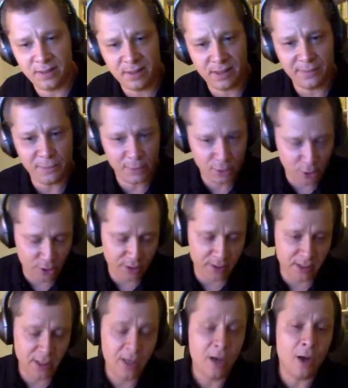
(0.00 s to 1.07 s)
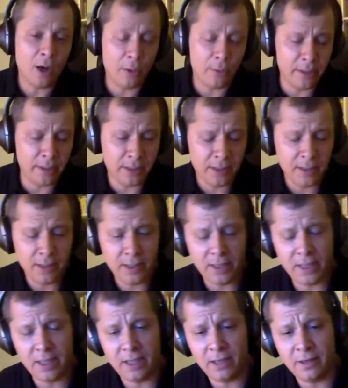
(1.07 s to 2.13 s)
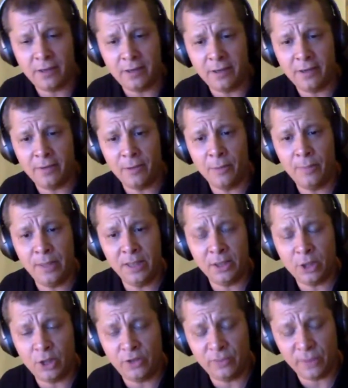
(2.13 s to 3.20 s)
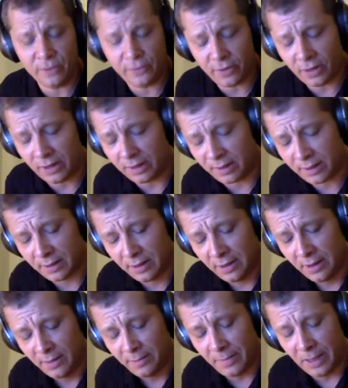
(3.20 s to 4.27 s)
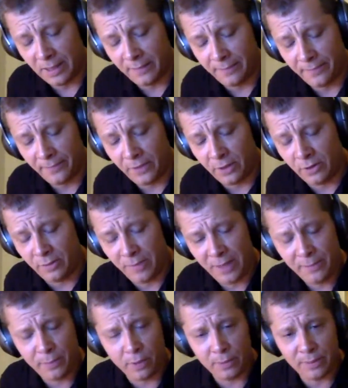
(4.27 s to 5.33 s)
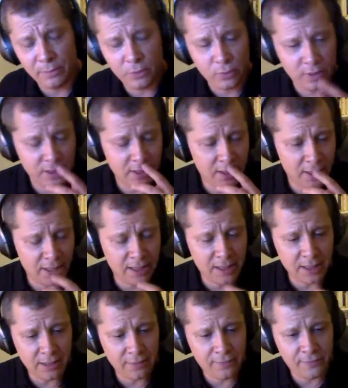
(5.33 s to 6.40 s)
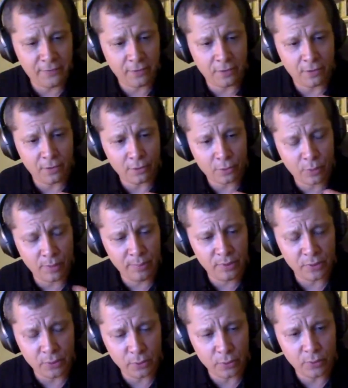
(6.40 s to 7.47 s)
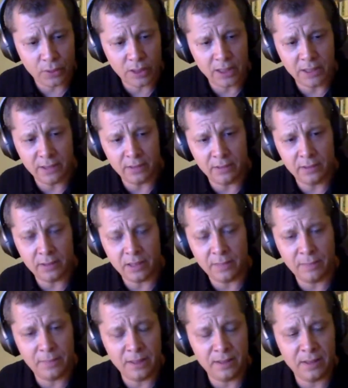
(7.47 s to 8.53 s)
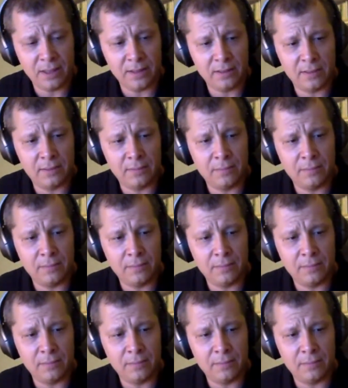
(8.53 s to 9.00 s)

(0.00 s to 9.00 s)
systems, which is already a big achievement for us. But the main problem today for crypto, and I mean that